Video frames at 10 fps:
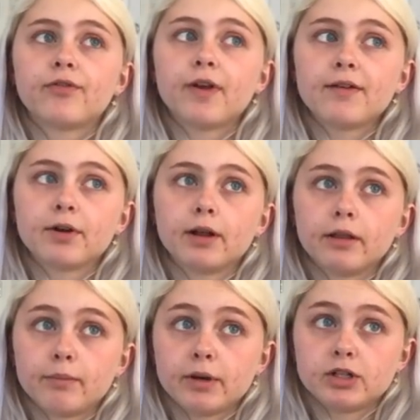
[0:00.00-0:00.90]
favorite
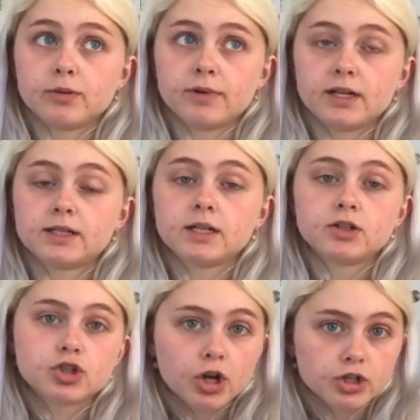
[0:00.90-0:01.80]
Olympic gymnast is
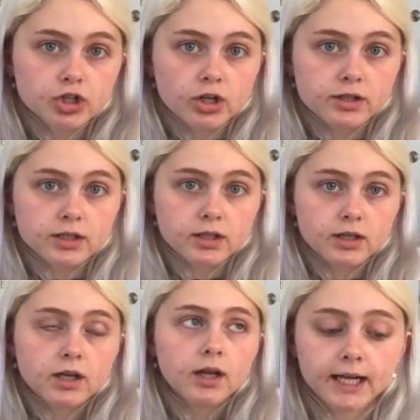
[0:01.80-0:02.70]
Shawn Johnson.
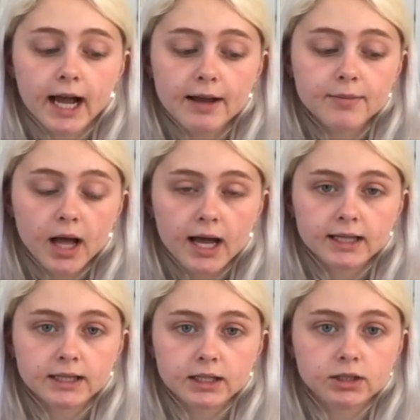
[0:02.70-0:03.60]
I
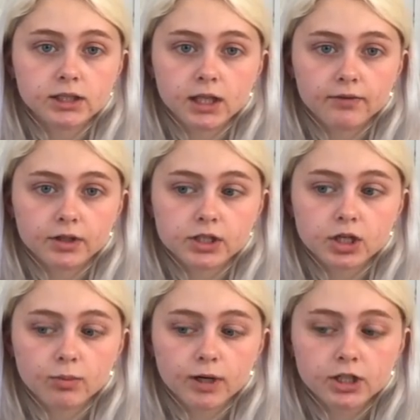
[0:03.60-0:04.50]
literally love her so
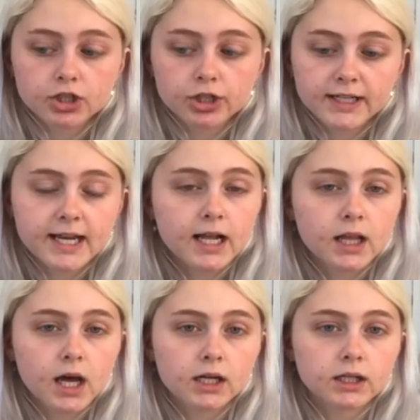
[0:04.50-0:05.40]
much. I take a
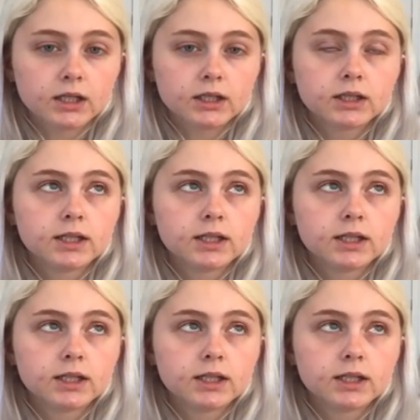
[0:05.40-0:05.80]
lot of